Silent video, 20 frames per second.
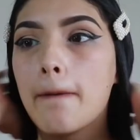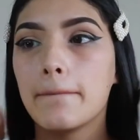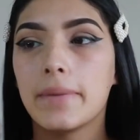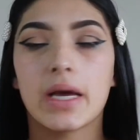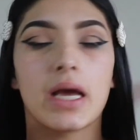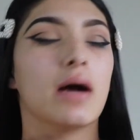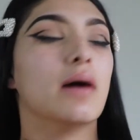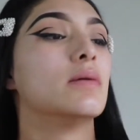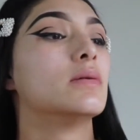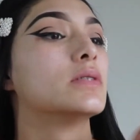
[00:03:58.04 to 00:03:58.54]
But
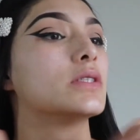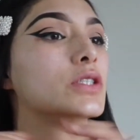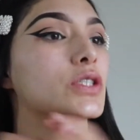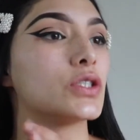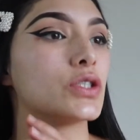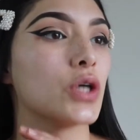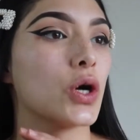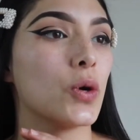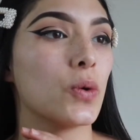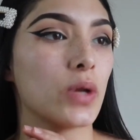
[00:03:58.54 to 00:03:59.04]
yeah,
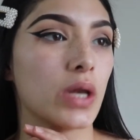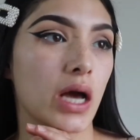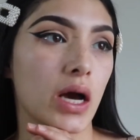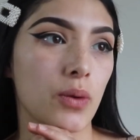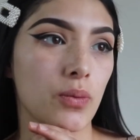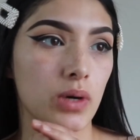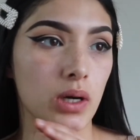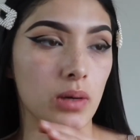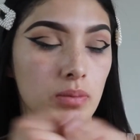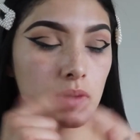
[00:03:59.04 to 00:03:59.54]
so
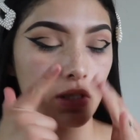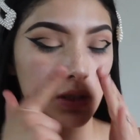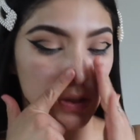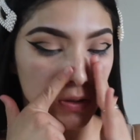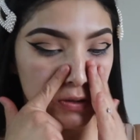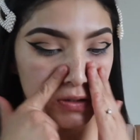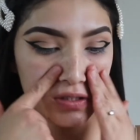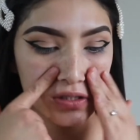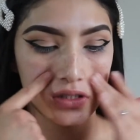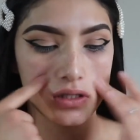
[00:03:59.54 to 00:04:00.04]
now what I'm gonna do
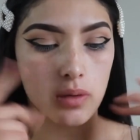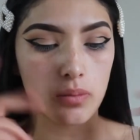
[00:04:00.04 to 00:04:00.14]
is